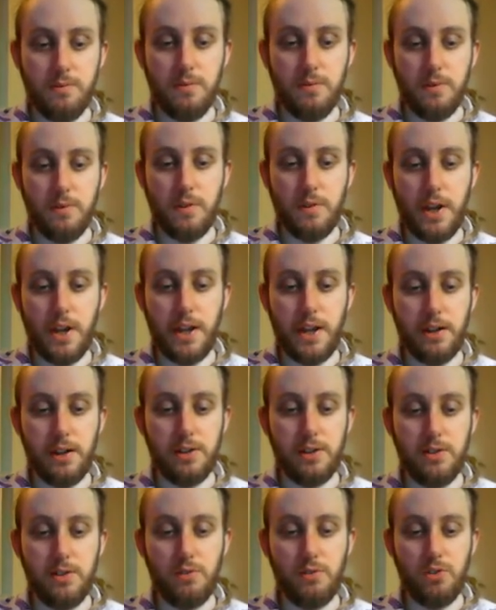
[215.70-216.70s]

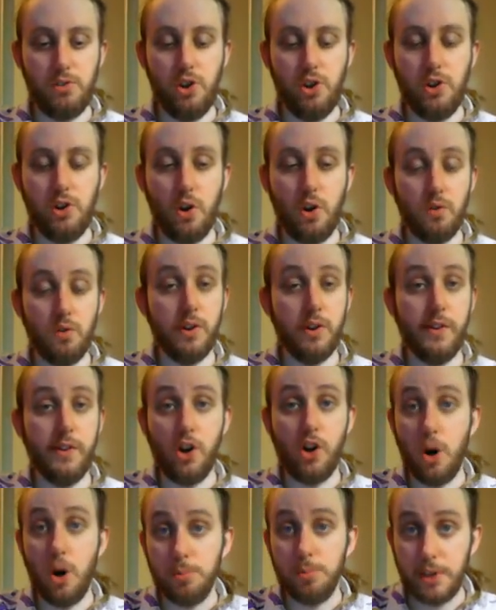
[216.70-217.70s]
Like, you can go really
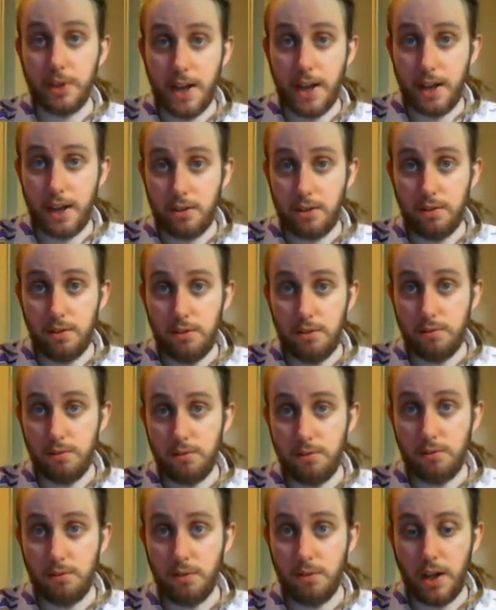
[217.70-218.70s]
complicated,
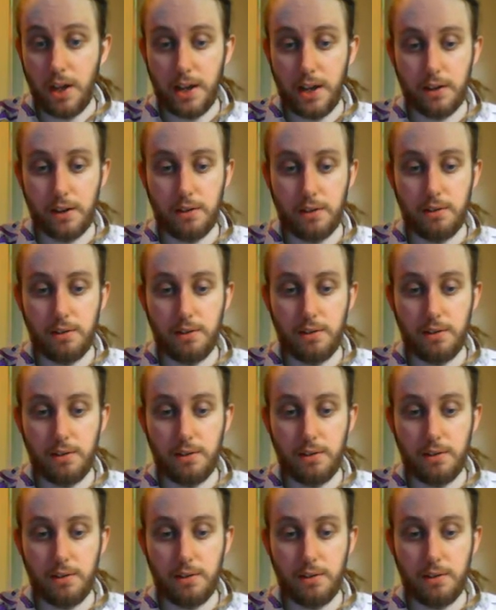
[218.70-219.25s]
like